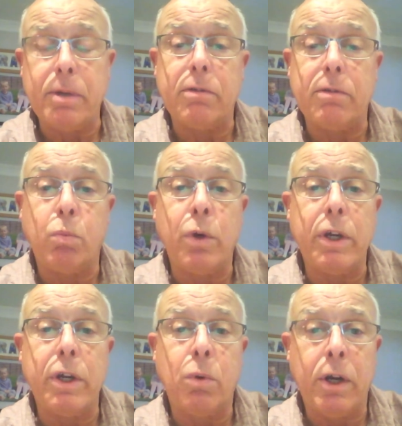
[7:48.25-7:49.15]
And what
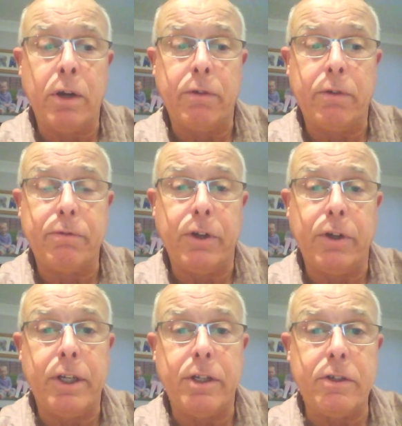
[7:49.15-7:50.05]
you quite often
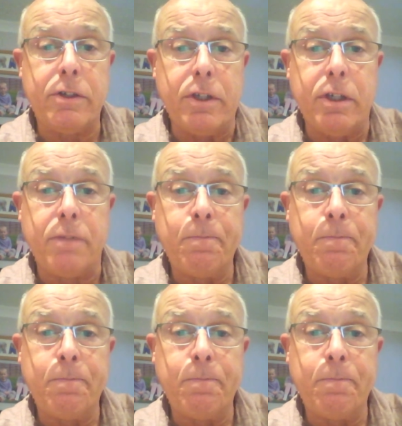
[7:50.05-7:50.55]
find is that